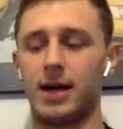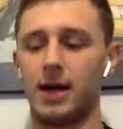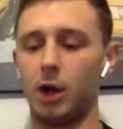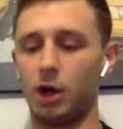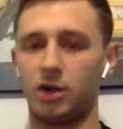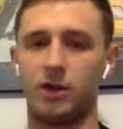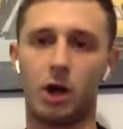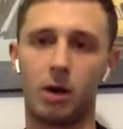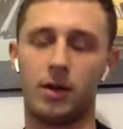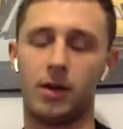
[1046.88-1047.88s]
I looked at
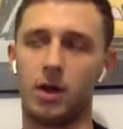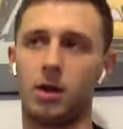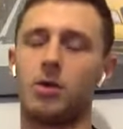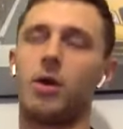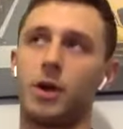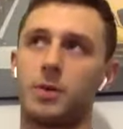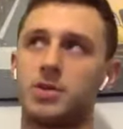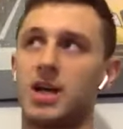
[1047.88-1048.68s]
not the options.